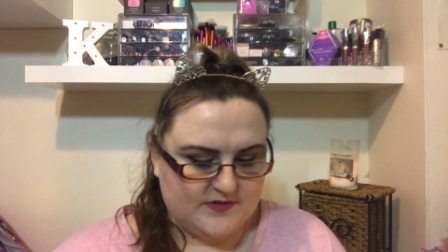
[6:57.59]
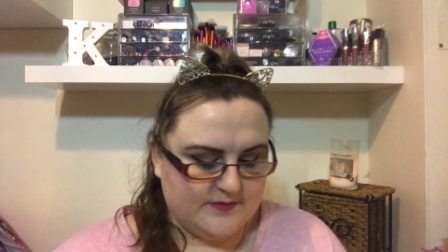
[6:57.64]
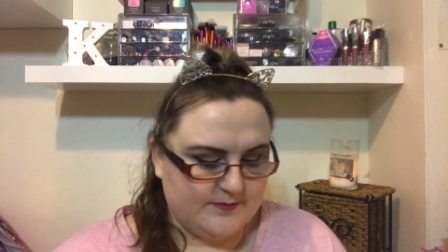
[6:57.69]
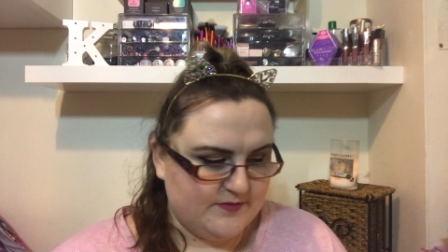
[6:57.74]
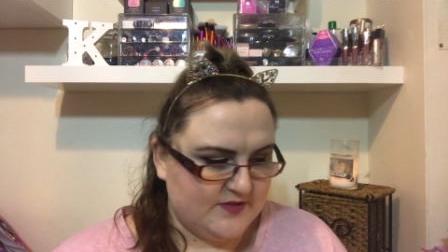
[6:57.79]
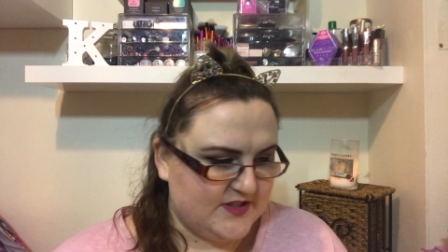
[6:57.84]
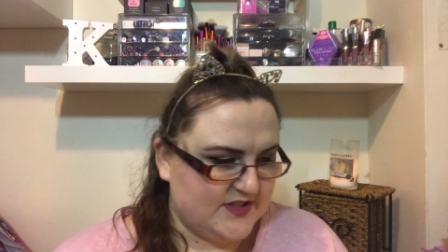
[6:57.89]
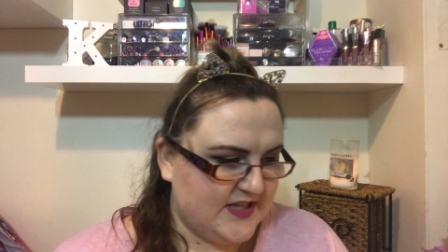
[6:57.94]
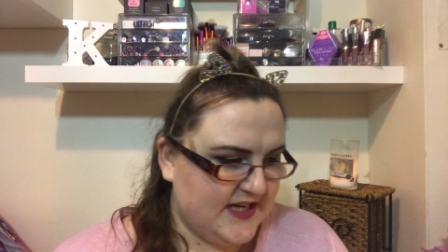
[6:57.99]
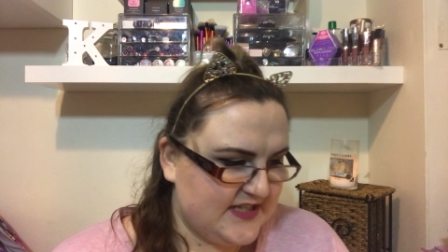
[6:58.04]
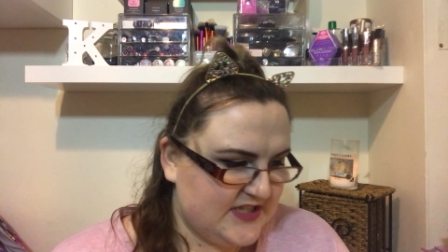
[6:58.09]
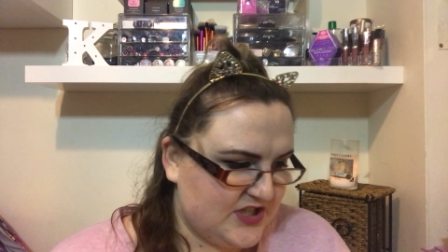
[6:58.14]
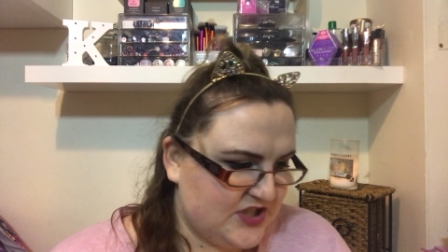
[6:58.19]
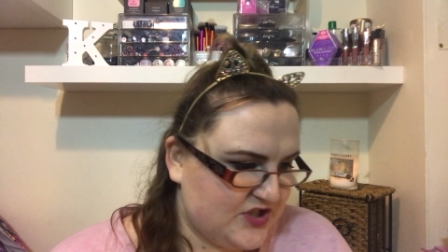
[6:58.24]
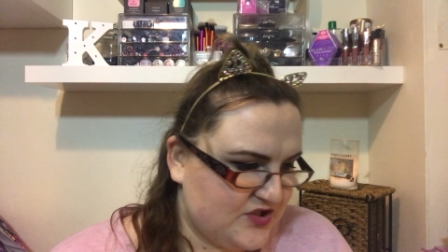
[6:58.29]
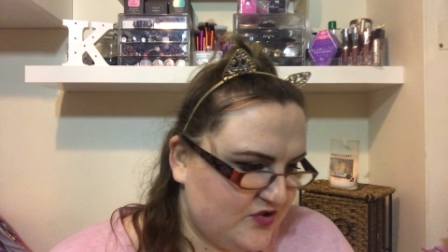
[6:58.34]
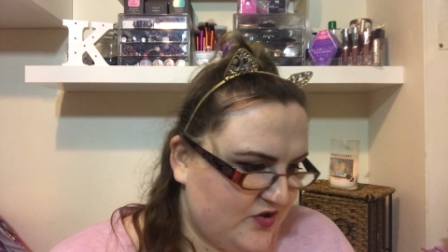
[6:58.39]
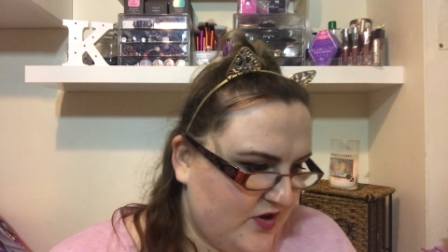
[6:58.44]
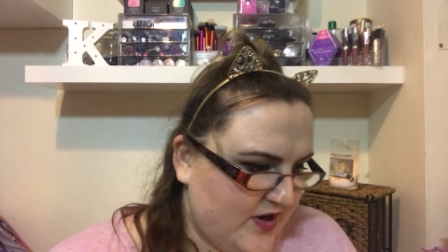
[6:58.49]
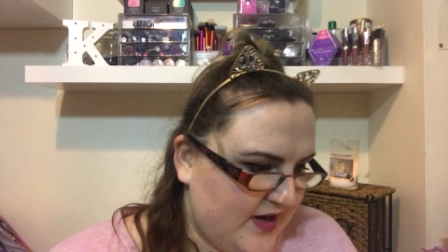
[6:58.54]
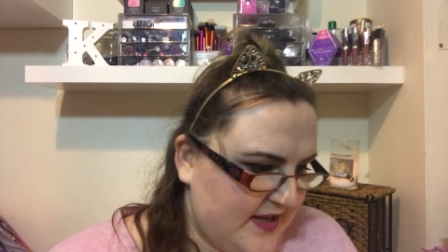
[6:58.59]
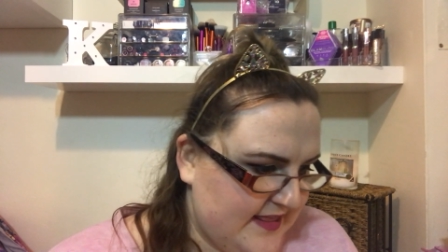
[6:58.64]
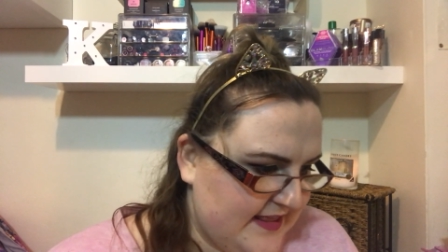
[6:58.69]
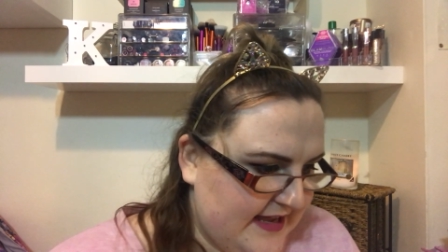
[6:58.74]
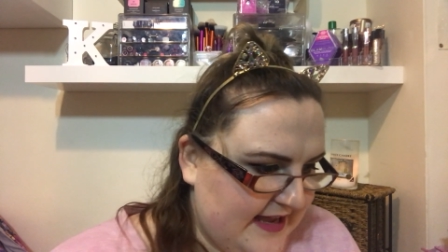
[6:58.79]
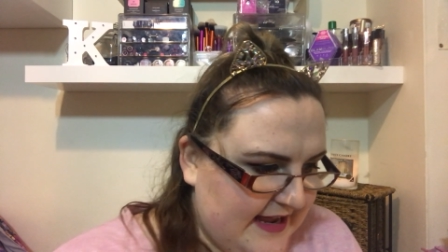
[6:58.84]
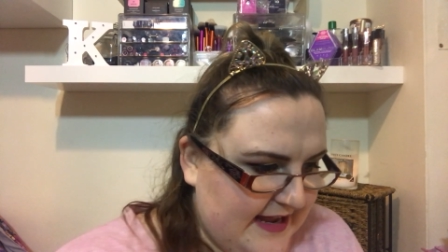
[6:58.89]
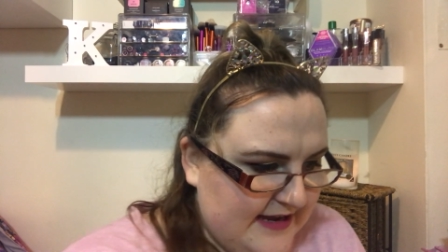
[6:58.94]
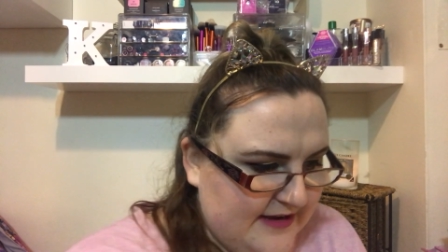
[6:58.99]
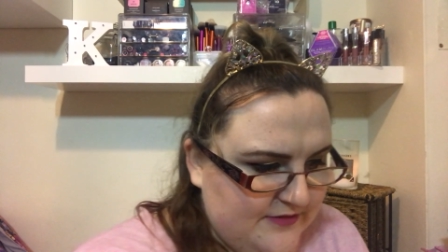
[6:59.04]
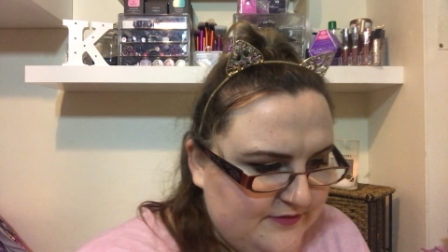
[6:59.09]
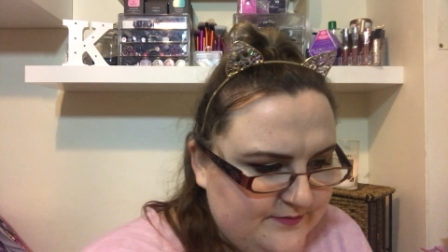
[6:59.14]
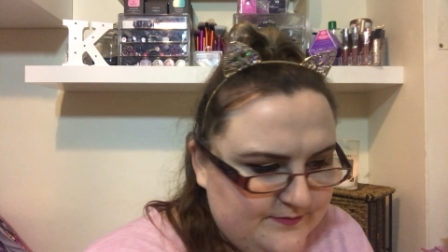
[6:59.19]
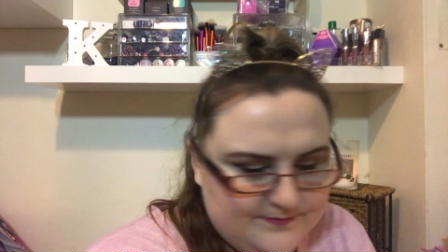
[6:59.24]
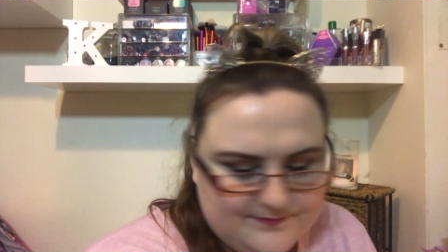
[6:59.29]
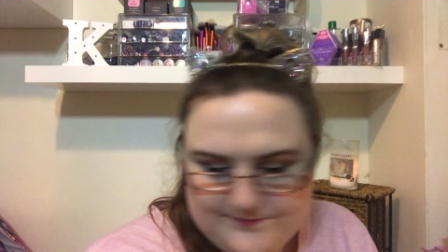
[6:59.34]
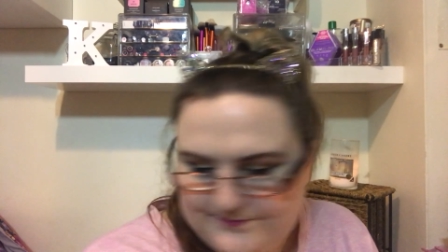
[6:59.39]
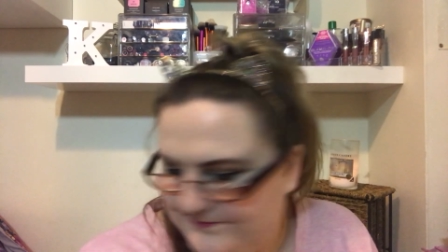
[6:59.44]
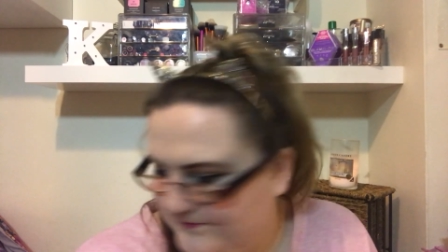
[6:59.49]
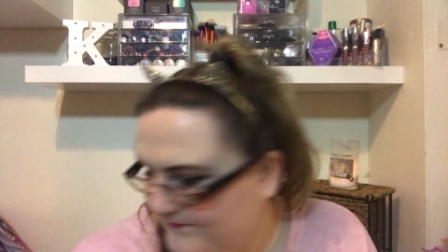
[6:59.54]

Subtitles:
I'm excited to try that out.